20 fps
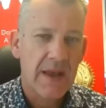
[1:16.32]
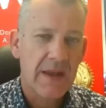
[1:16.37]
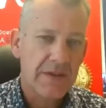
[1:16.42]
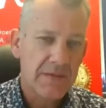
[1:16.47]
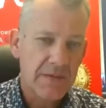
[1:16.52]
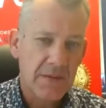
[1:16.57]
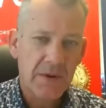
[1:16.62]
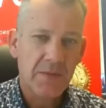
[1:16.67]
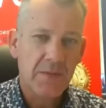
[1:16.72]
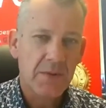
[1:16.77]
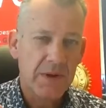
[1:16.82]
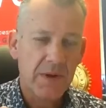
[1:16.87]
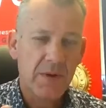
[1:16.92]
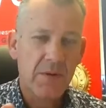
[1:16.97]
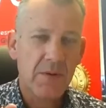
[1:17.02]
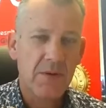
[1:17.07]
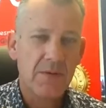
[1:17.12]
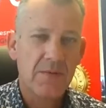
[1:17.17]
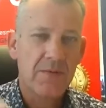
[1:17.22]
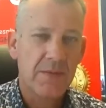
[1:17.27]
And I just want to read a
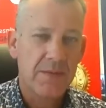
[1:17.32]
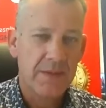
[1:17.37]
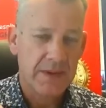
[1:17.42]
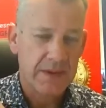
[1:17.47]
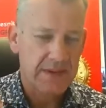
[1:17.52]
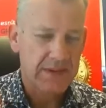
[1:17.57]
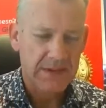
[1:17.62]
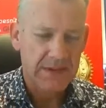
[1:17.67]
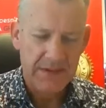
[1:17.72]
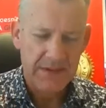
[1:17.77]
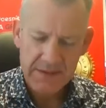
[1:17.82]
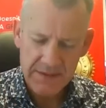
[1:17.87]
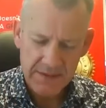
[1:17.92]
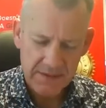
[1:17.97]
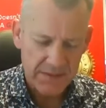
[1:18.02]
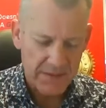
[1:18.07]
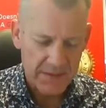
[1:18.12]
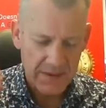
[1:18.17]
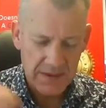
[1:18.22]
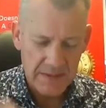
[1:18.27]
quote from it because it's
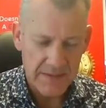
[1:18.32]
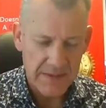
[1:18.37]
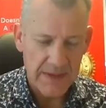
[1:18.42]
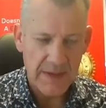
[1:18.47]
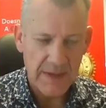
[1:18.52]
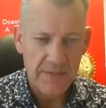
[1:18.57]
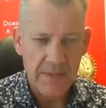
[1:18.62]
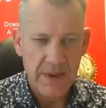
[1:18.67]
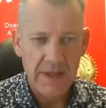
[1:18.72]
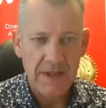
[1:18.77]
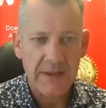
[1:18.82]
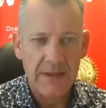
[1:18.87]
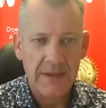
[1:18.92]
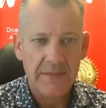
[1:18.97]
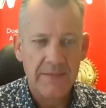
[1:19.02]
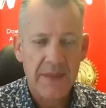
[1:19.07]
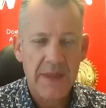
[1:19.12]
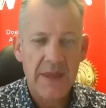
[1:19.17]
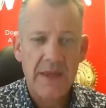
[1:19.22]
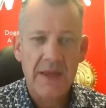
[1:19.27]
so incredibly
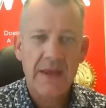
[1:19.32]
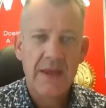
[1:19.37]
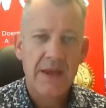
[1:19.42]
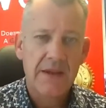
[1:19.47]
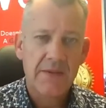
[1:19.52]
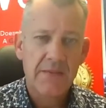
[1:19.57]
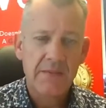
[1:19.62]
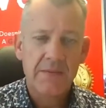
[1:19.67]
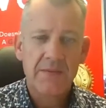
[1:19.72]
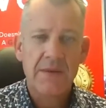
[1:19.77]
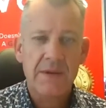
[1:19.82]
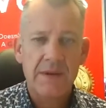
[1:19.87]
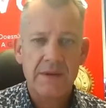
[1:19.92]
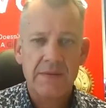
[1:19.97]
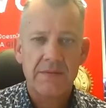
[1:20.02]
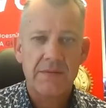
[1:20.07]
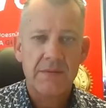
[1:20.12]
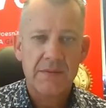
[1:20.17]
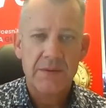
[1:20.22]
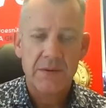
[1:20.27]
compelling. Now,
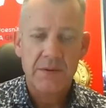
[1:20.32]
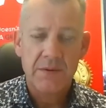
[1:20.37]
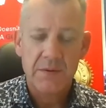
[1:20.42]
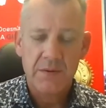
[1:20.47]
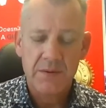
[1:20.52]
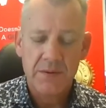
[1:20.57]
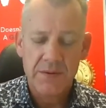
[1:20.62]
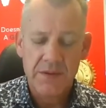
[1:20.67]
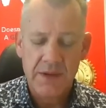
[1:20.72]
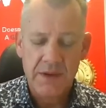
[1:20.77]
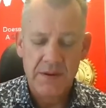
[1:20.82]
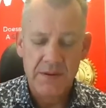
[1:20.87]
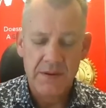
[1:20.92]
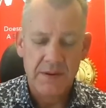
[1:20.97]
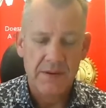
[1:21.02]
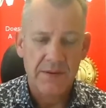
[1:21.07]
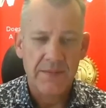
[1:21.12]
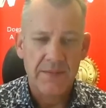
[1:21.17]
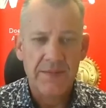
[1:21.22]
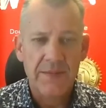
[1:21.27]
to quote the
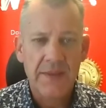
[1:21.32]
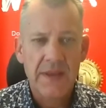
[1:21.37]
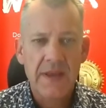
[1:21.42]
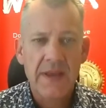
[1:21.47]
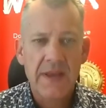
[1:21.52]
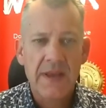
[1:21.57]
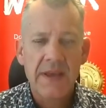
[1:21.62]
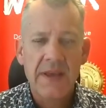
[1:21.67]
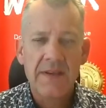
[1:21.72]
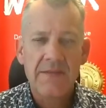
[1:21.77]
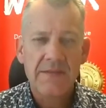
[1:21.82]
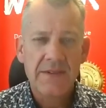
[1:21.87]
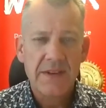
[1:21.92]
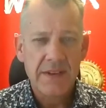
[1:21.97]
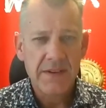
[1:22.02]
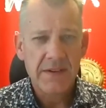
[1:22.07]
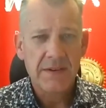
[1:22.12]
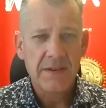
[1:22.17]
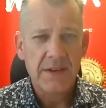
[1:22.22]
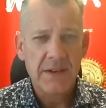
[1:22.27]
article, if
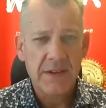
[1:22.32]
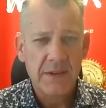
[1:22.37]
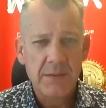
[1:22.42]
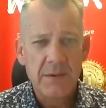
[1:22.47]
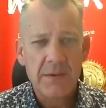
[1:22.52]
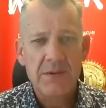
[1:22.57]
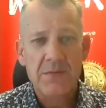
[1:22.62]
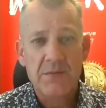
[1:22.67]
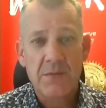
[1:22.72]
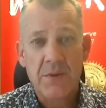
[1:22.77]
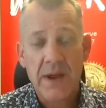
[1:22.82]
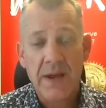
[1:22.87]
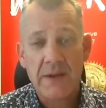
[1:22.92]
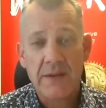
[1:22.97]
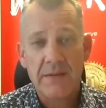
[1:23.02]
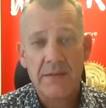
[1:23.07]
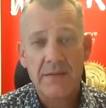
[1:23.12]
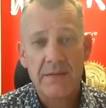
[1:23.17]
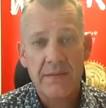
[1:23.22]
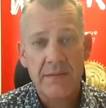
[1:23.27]
Daniel Gilbert is
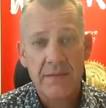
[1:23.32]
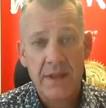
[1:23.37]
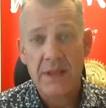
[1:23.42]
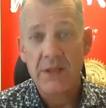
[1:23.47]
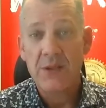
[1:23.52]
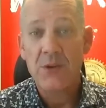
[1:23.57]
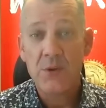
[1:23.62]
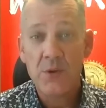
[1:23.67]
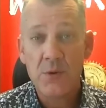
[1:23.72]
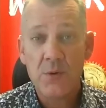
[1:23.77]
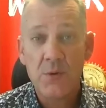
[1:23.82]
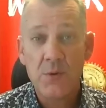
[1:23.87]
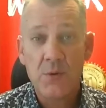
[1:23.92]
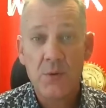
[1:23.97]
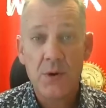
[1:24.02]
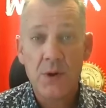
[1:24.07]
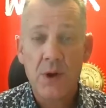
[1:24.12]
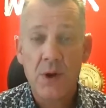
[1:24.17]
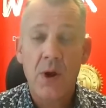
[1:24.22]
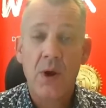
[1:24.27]
right, then
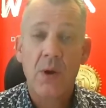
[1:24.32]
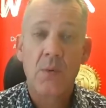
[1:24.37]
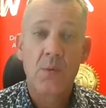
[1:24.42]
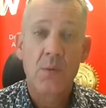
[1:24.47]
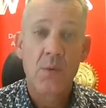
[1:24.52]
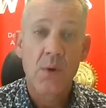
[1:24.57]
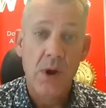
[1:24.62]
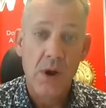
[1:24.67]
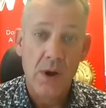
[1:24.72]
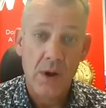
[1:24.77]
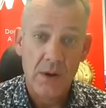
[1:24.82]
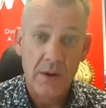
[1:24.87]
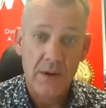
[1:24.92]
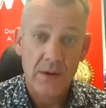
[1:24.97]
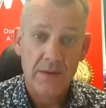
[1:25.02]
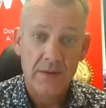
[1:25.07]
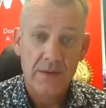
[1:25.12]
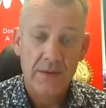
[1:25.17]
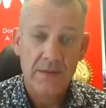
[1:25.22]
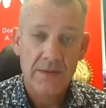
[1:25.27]
you are wrong.
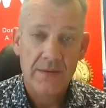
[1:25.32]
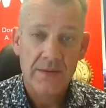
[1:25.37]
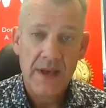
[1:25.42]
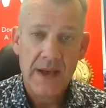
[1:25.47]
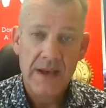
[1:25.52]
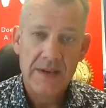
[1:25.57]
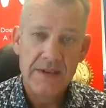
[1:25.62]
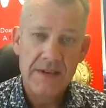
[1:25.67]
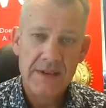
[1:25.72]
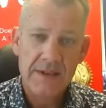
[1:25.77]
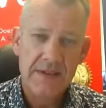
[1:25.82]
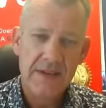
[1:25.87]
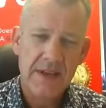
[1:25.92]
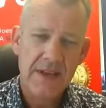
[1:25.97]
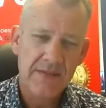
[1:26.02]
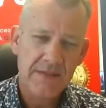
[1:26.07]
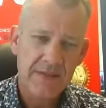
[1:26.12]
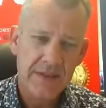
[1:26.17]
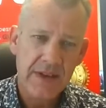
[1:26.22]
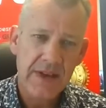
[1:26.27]
That is to
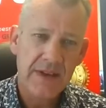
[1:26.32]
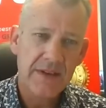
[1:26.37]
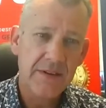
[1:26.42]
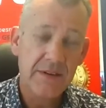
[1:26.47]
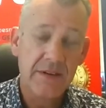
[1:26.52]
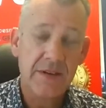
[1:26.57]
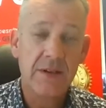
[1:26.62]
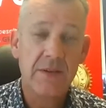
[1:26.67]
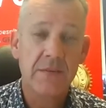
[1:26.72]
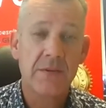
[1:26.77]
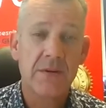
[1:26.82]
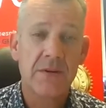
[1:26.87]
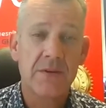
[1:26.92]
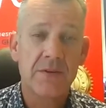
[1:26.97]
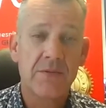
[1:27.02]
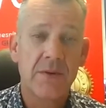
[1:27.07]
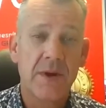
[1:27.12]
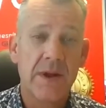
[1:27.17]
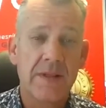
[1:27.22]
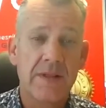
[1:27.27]
say, if Daniel Gilbert
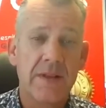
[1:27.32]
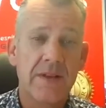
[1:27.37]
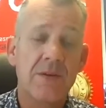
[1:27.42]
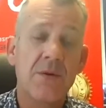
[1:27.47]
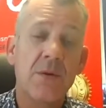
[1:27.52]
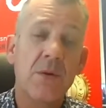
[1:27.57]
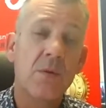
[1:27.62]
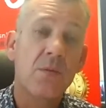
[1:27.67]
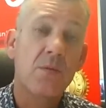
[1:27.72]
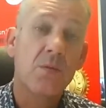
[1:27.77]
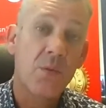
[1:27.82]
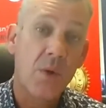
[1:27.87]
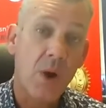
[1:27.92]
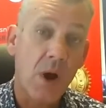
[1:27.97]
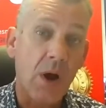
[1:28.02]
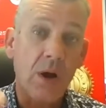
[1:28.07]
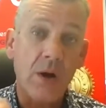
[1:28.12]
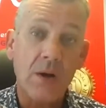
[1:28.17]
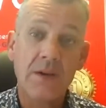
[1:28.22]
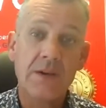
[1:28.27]
is right, then you are
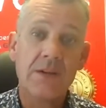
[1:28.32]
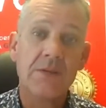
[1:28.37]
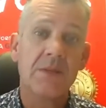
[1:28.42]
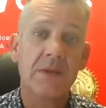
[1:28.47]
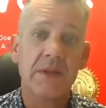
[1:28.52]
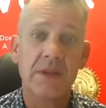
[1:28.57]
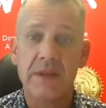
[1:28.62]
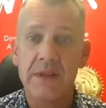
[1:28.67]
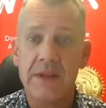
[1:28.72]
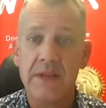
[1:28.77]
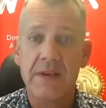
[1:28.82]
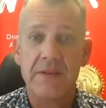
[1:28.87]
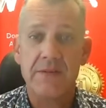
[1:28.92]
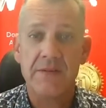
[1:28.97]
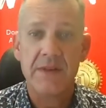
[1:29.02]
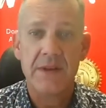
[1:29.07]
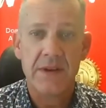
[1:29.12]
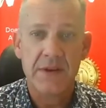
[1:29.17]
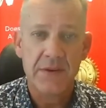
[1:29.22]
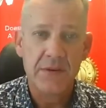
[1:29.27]
wrong to
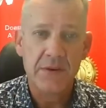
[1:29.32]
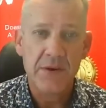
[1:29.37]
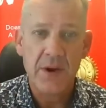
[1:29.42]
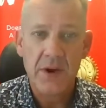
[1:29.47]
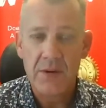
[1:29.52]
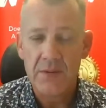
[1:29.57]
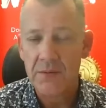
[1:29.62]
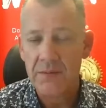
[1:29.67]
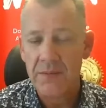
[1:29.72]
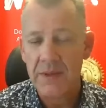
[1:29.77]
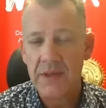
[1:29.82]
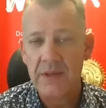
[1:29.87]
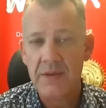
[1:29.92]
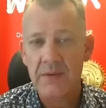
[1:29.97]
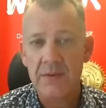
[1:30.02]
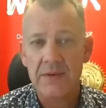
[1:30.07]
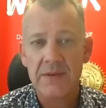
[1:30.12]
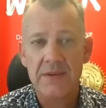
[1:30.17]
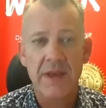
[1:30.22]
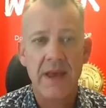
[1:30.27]
believe that a new car will make
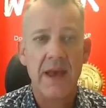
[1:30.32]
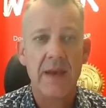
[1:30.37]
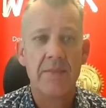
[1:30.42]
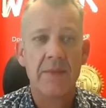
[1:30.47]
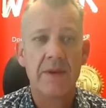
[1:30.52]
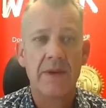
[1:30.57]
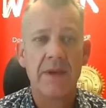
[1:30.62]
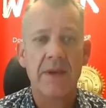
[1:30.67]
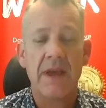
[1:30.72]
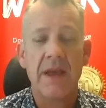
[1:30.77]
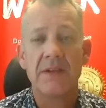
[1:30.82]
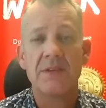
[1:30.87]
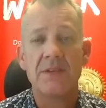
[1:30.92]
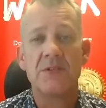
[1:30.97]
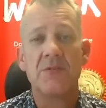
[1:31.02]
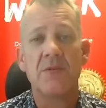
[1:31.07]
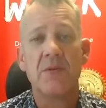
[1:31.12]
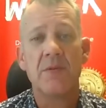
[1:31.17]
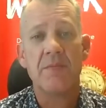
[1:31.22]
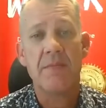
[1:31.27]
you as happy as
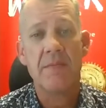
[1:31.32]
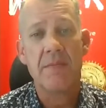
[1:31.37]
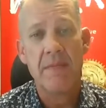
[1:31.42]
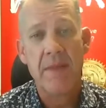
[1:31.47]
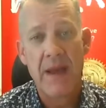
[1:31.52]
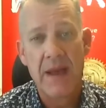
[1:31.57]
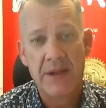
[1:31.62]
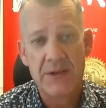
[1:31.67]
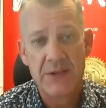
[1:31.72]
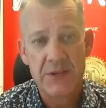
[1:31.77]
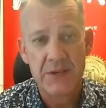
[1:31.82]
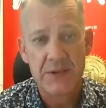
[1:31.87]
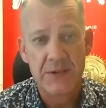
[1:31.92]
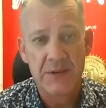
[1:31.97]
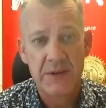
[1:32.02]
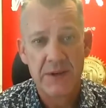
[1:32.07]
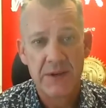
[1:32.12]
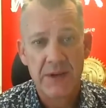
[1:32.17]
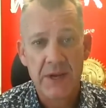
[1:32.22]
you imagine.